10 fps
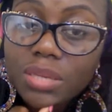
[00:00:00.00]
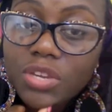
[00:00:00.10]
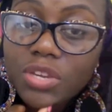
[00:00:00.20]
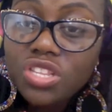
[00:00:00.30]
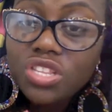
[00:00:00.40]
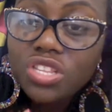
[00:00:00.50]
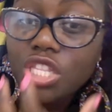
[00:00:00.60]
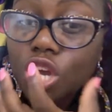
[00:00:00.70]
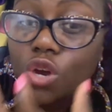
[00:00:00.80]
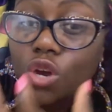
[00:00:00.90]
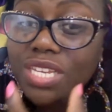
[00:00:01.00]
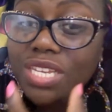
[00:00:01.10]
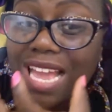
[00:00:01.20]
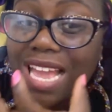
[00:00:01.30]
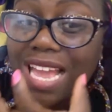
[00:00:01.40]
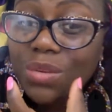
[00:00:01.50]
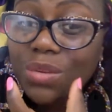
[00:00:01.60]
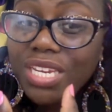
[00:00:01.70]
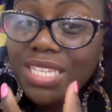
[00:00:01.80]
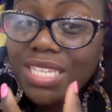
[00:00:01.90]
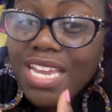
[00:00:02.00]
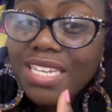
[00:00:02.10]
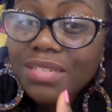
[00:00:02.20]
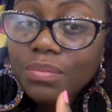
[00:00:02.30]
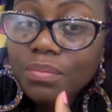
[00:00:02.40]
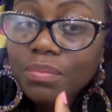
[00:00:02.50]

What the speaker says: because then he knows exactly what he likes.